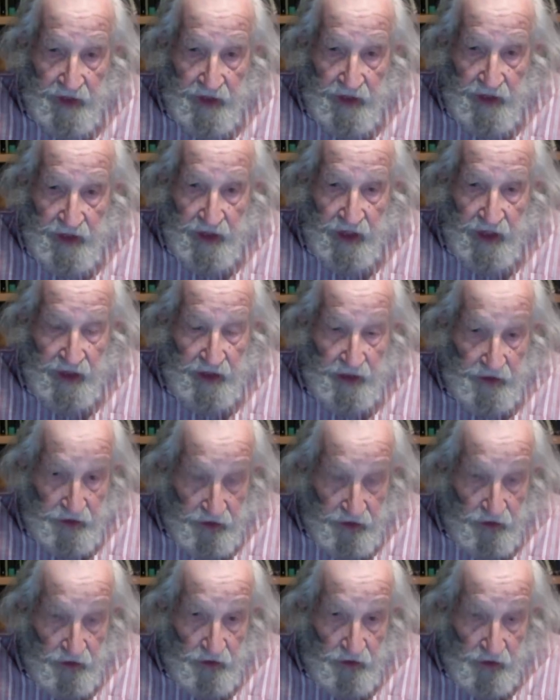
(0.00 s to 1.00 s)
and
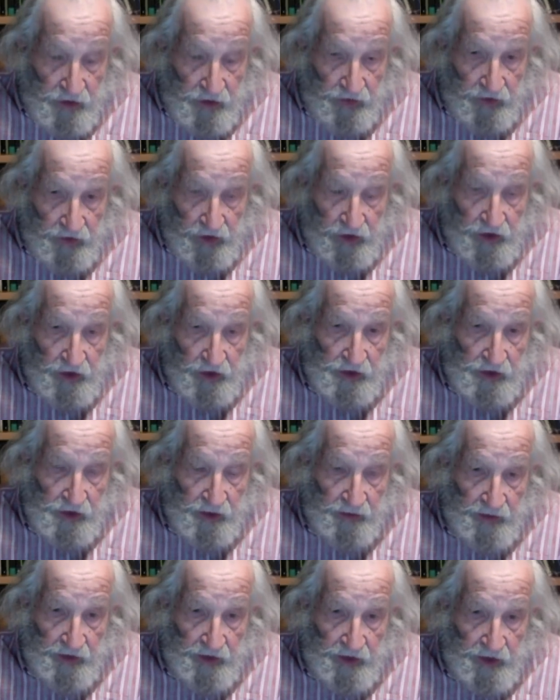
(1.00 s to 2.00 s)
students have learned
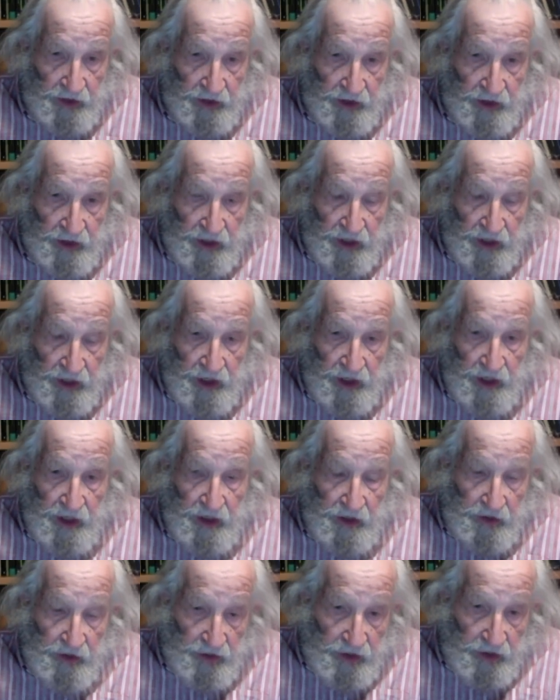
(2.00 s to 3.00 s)
something.
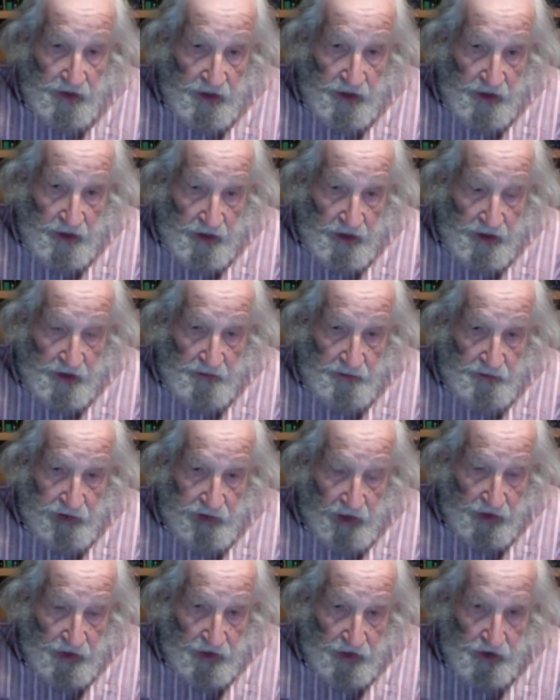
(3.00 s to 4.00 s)
The
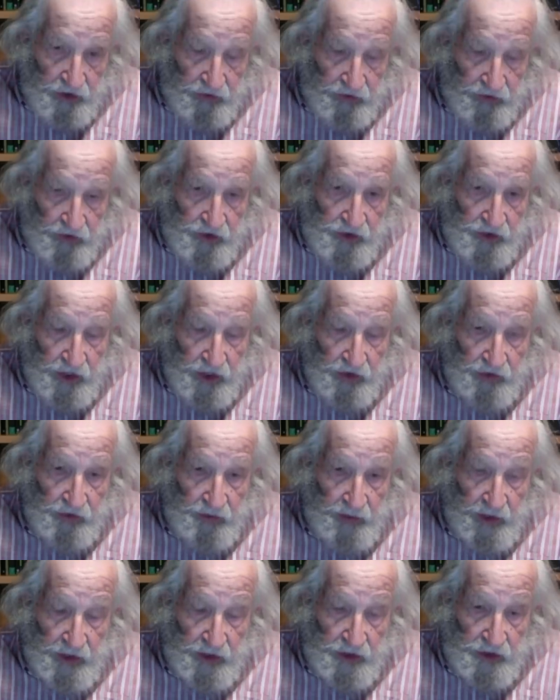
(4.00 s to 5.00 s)
pressure for safe
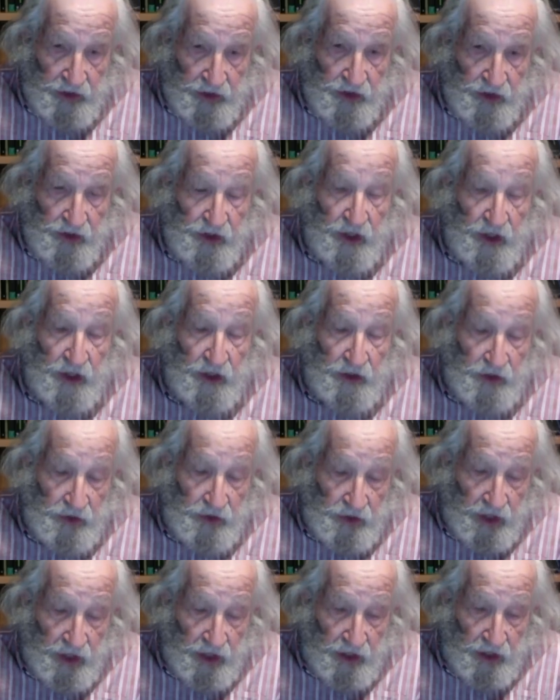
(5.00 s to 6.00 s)
spaces is
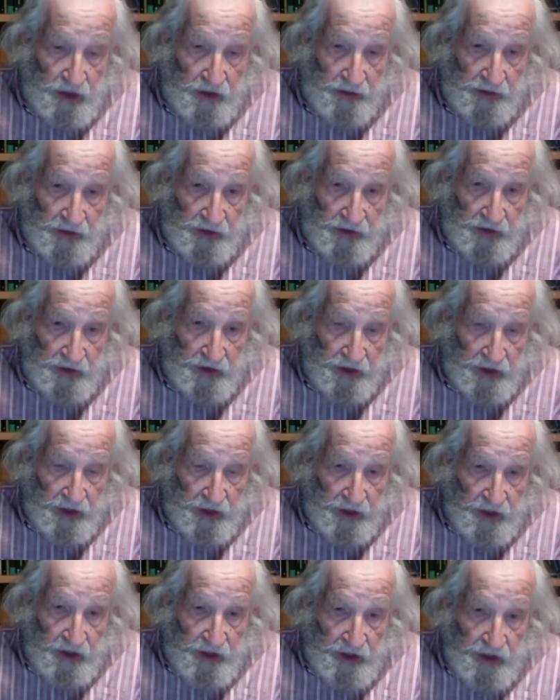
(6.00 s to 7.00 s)
understandable.
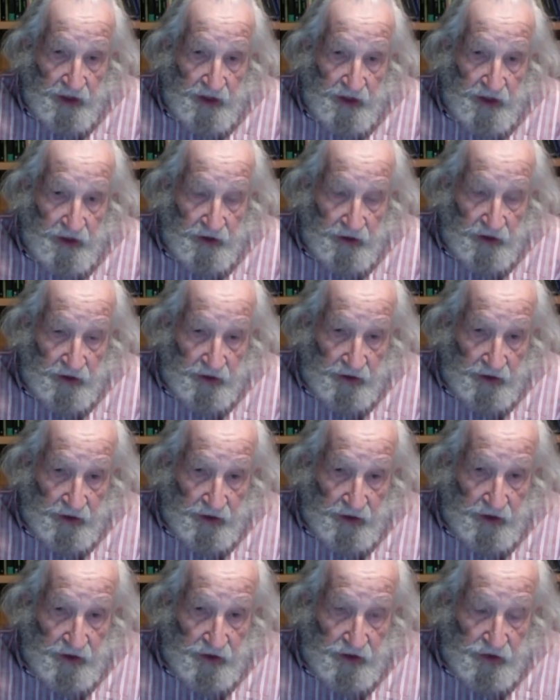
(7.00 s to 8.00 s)
The
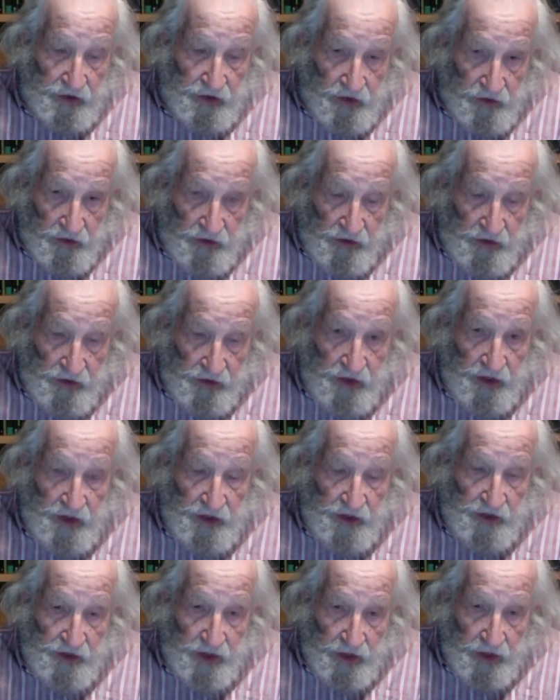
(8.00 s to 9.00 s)
students'
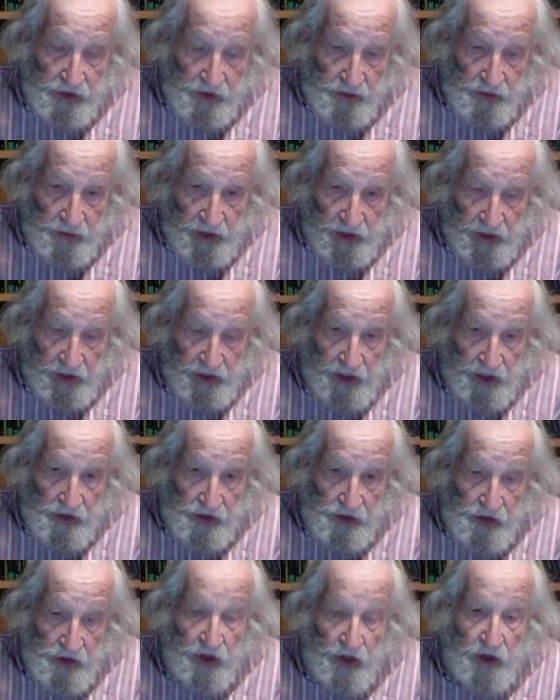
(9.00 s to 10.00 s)

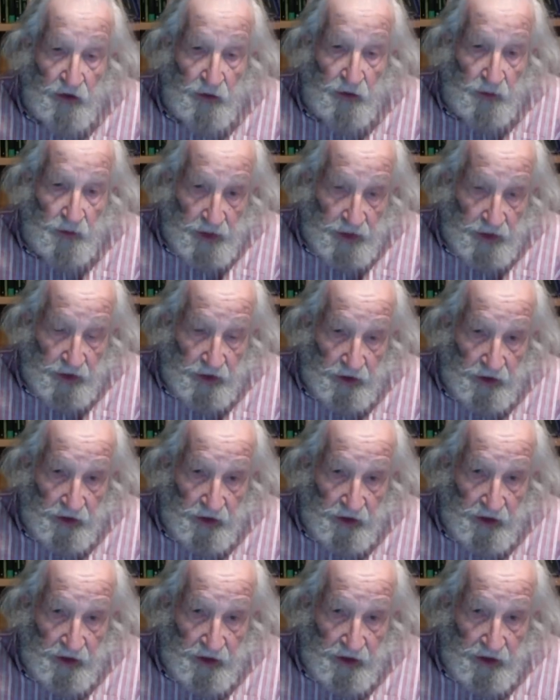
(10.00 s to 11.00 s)
sensibilities are real.
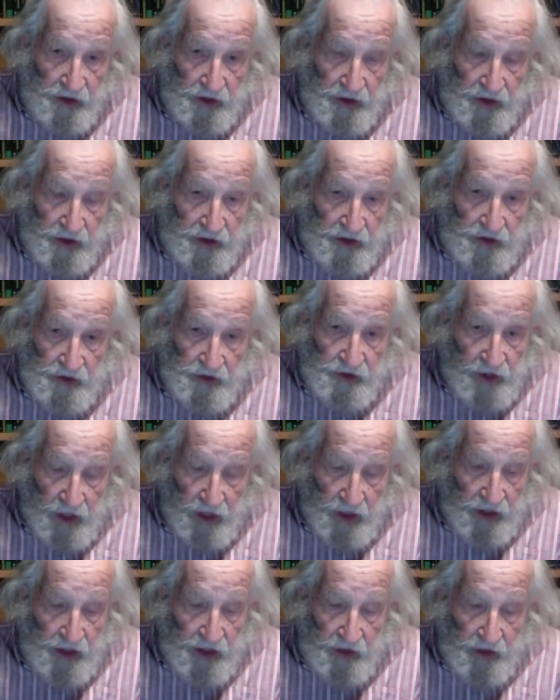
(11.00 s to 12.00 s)
It's
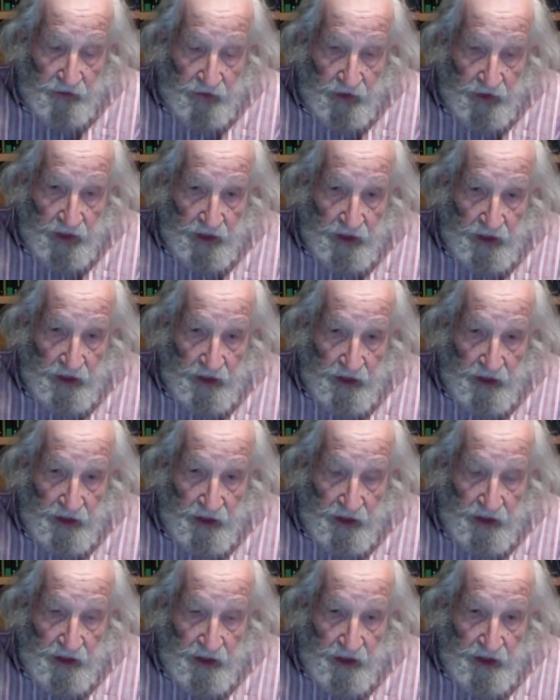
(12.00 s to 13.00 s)
not invented.
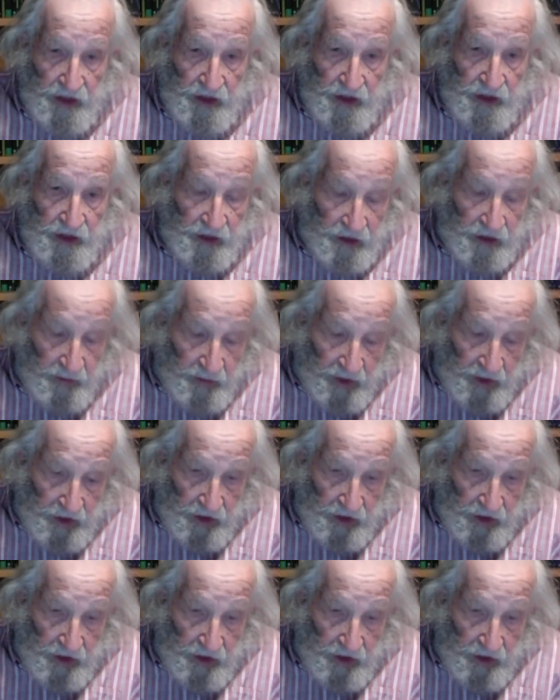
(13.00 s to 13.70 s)
It can be